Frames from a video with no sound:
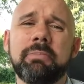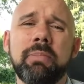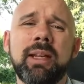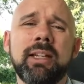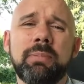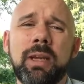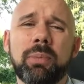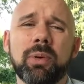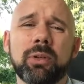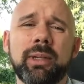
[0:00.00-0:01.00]
Many
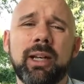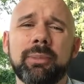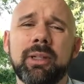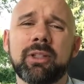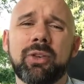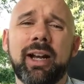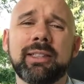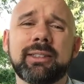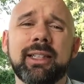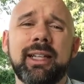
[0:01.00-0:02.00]
people are going to be coming to
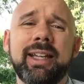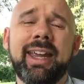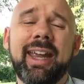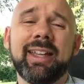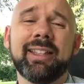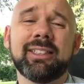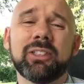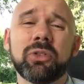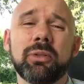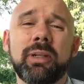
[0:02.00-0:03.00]
Christ, and this
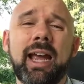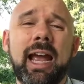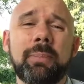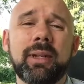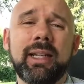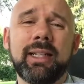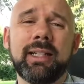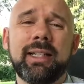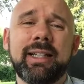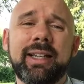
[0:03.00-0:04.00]
is going to be
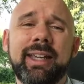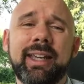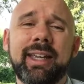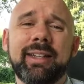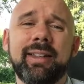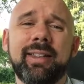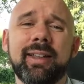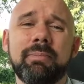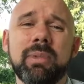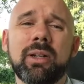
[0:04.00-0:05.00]
happening in
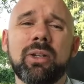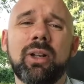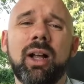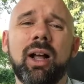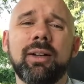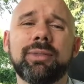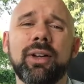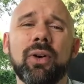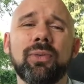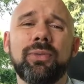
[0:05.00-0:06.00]
the middle of
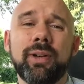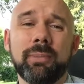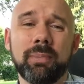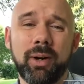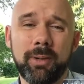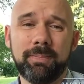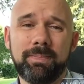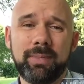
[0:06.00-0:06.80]
November,